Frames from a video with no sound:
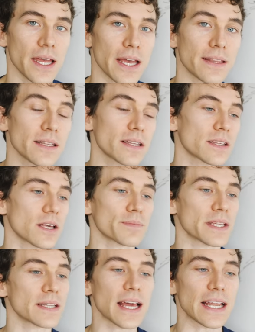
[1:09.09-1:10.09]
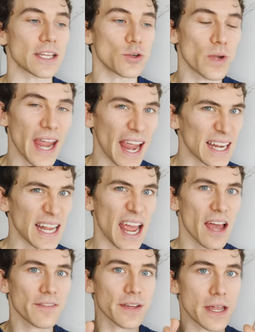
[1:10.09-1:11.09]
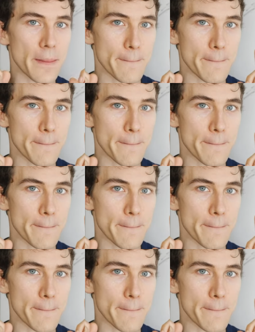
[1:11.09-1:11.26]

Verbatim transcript: And this is something that you can have in